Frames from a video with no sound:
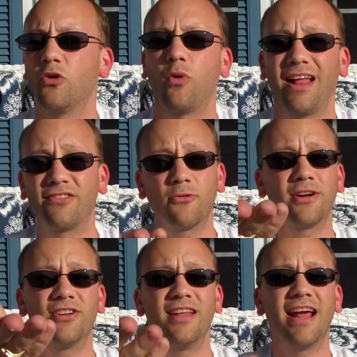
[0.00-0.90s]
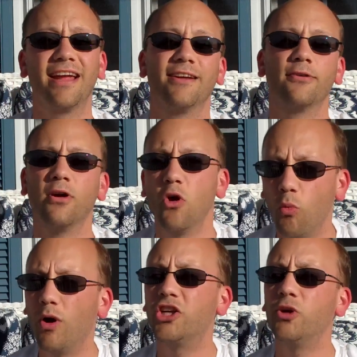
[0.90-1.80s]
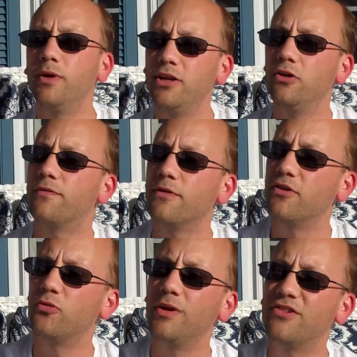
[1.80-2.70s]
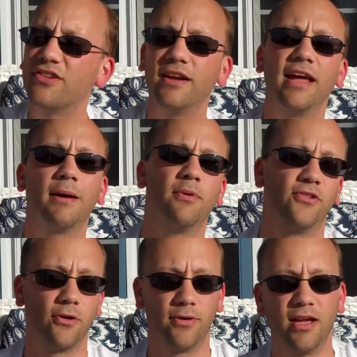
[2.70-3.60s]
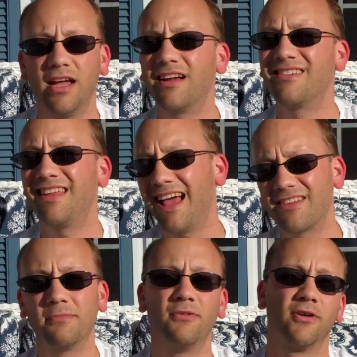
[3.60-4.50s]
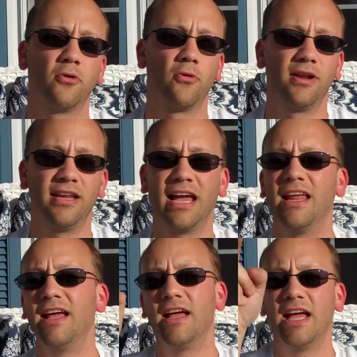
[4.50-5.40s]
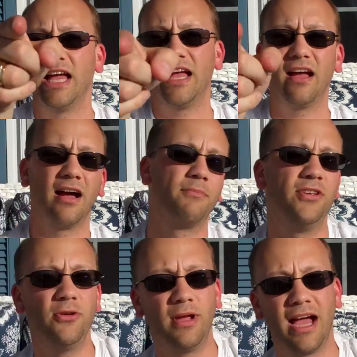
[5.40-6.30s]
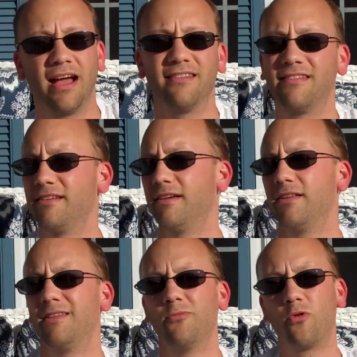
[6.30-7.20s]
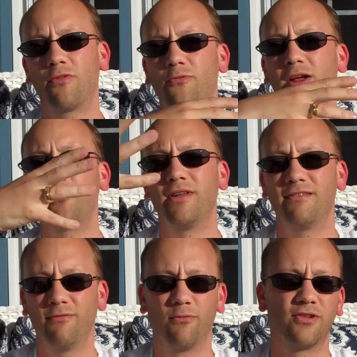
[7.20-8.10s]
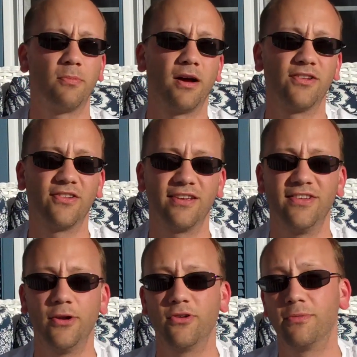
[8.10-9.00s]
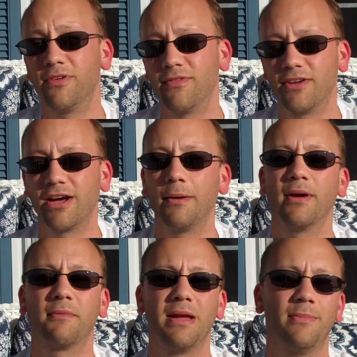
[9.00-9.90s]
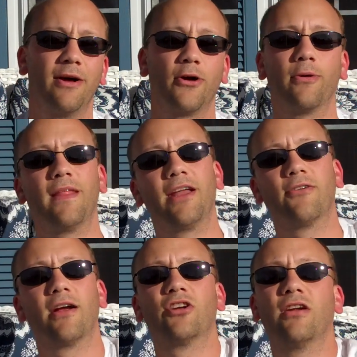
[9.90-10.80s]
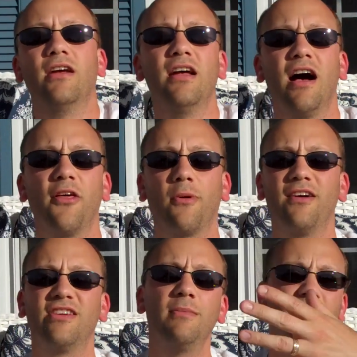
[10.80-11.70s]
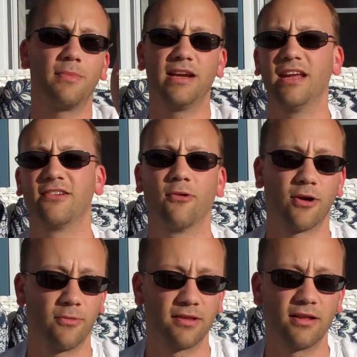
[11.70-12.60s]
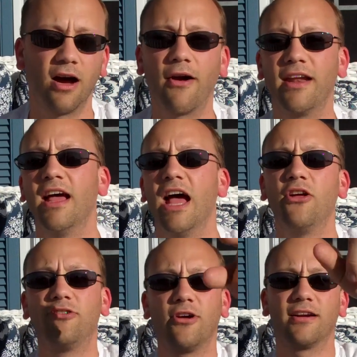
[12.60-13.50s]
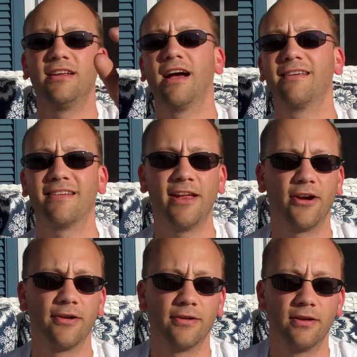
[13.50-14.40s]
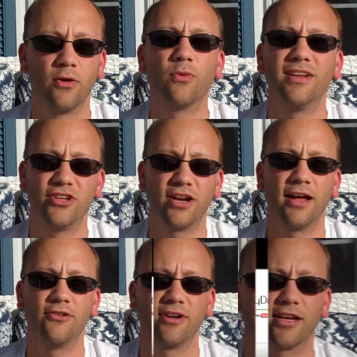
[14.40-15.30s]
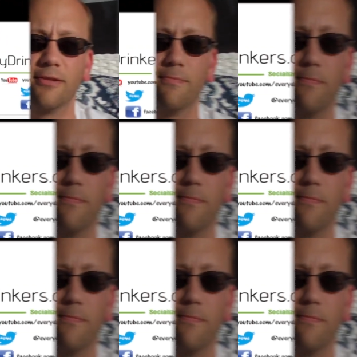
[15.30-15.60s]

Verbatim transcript: That's the question today. What should we do for this week's Sunday episode? Because it hasn't been recorded yet. Up to you guys. The more frequent responses I see to a specific topic, maybe I'll go in that direction. Otherwise, give me some ideas to work with. All right. Talk to you guys later. We're teaching you how to drink.